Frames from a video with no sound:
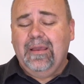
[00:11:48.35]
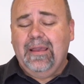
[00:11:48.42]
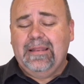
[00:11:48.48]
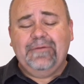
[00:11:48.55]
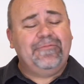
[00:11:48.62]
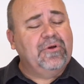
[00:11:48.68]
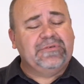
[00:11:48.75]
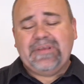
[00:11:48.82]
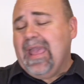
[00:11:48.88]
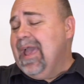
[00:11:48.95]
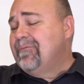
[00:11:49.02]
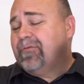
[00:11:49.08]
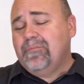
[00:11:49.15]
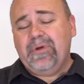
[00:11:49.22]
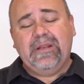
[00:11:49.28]
And if there's
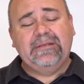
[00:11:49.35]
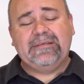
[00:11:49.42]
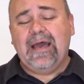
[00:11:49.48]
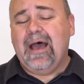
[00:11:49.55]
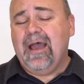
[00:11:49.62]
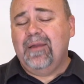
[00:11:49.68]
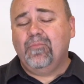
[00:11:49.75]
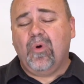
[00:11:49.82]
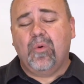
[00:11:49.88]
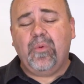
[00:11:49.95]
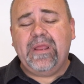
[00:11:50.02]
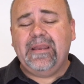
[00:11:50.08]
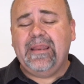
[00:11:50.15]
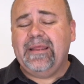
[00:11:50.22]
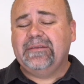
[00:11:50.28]
ever been a time where
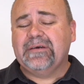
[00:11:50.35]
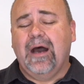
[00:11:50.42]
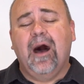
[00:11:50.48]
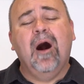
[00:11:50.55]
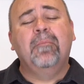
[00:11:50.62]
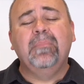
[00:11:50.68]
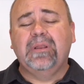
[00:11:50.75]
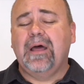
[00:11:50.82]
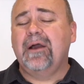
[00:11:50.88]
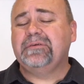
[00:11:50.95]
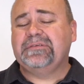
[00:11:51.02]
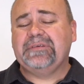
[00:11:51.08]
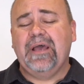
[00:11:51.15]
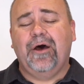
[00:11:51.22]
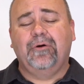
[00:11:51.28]
we need to humble
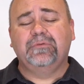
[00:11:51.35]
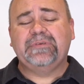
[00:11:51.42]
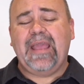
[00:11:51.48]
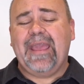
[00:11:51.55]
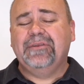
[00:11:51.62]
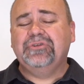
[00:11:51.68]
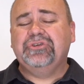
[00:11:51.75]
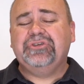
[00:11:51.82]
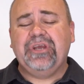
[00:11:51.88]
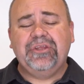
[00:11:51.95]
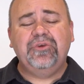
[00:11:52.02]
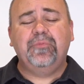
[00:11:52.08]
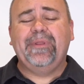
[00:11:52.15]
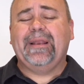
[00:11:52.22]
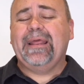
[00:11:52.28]
ourselves and
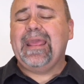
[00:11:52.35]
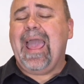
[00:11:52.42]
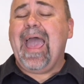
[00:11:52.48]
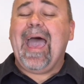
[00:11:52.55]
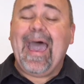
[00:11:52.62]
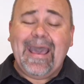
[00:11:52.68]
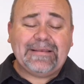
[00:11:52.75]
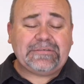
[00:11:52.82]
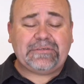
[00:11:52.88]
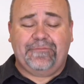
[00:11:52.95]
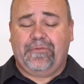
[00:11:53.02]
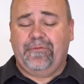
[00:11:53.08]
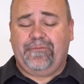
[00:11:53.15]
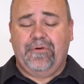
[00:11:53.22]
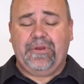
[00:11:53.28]
genuinely ask
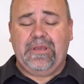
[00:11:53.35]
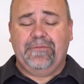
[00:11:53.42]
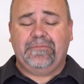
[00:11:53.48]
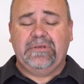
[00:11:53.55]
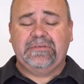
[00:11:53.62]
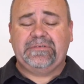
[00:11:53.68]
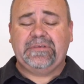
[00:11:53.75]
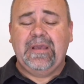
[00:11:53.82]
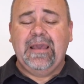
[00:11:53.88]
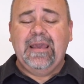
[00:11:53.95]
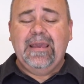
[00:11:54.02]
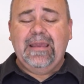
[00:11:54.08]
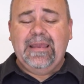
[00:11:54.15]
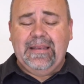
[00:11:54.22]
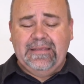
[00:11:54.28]
for forgiveness,
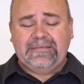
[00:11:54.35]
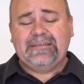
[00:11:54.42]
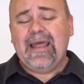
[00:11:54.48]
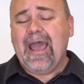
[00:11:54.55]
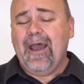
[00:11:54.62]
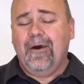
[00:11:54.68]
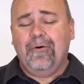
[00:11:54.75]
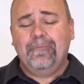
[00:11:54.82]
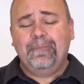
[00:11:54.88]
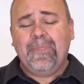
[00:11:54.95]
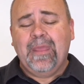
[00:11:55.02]
it is now.